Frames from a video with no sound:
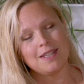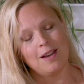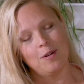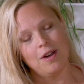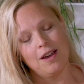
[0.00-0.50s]

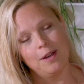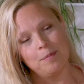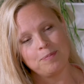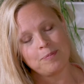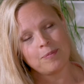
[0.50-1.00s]
So
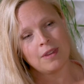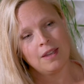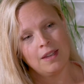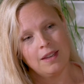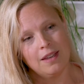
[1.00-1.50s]

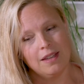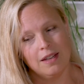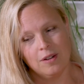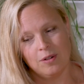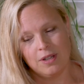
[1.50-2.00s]

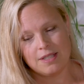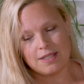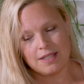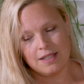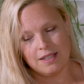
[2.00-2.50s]

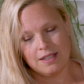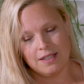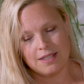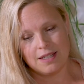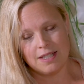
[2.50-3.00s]
it's
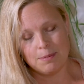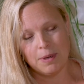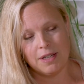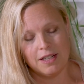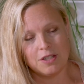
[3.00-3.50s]

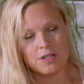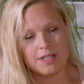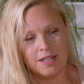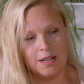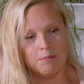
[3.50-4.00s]
been an
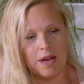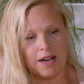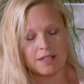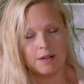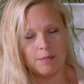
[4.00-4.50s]
interesting
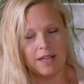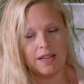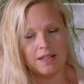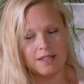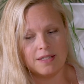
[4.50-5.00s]
impact on my
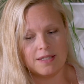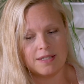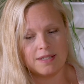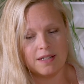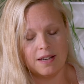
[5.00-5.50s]

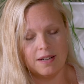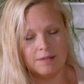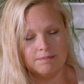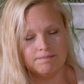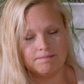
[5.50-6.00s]
kids.
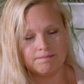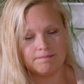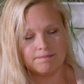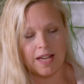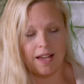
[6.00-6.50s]

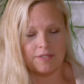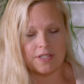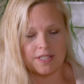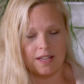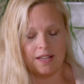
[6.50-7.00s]
I have
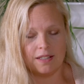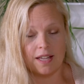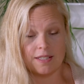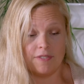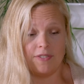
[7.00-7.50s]
to say,
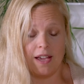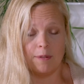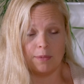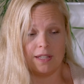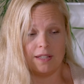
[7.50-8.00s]
as a
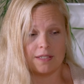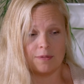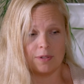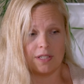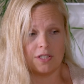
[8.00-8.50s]
family, it's
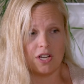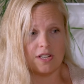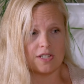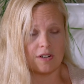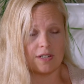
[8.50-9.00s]
really
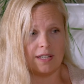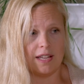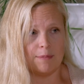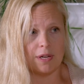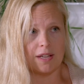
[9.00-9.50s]
changed our
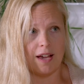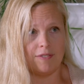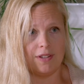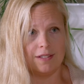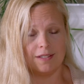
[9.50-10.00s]
dynamic
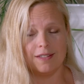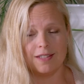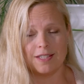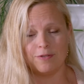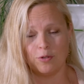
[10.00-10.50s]
having
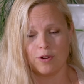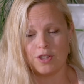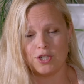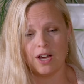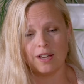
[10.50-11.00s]
this
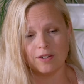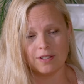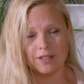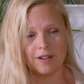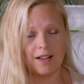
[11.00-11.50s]
fourth
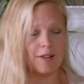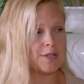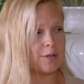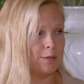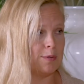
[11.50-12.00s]
child in our
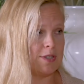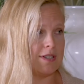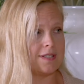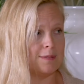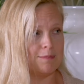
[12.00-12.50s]
household, which
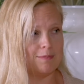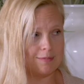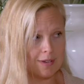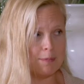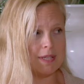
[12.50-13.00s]
is
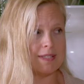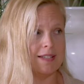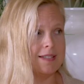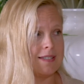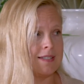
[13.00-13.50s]
a
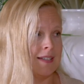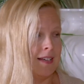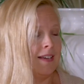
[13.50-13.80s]
business,